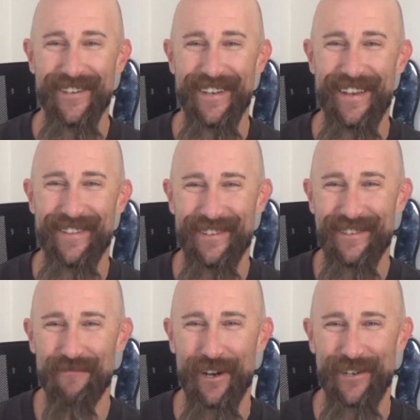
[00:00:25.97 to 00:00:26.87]
this
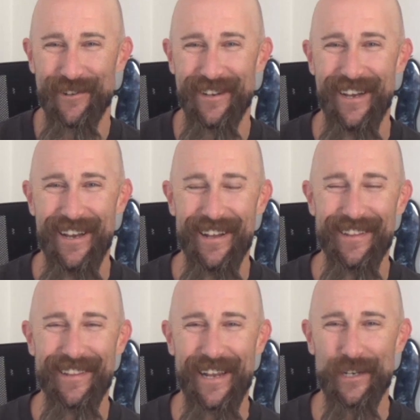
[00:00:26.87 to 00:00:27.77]
record,
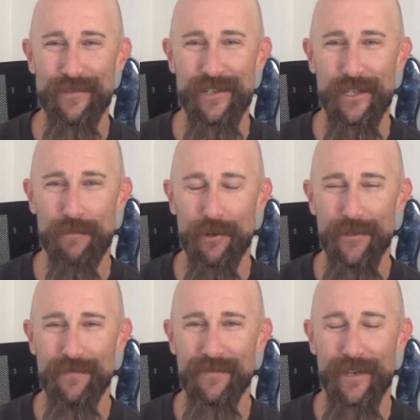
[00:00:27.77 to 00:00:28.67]
Land of Sleeper.
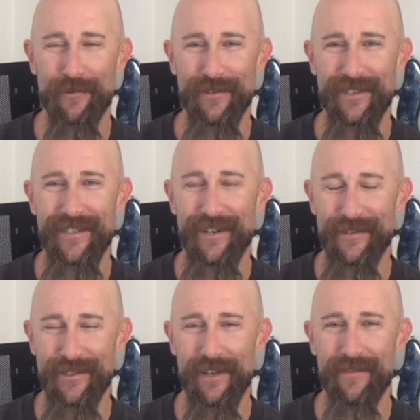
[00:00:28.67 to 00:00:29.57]
They released that on the
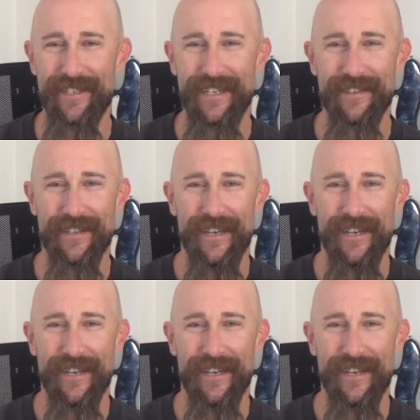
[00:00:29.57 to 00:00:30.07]
17th.